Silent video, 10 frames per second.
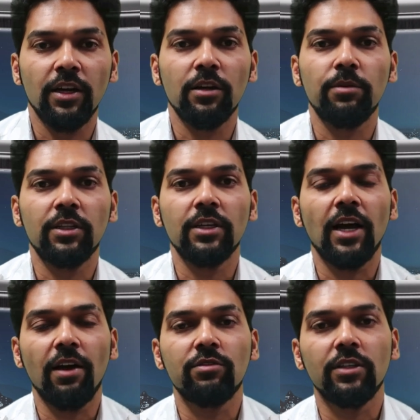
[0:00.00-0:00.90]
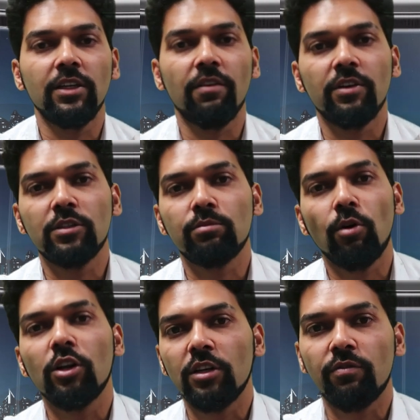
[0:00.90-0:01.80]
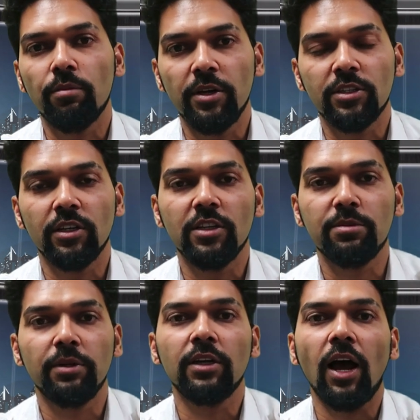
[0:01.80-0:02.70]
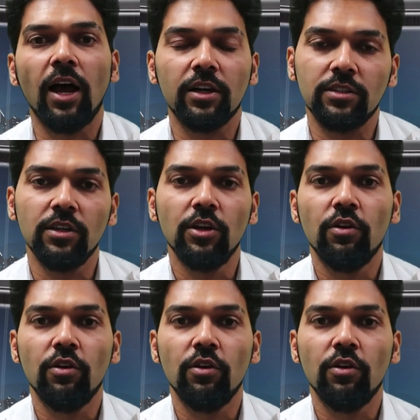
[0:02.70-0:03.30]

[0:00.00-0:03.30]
and unberthing, I have seen every small information is being asked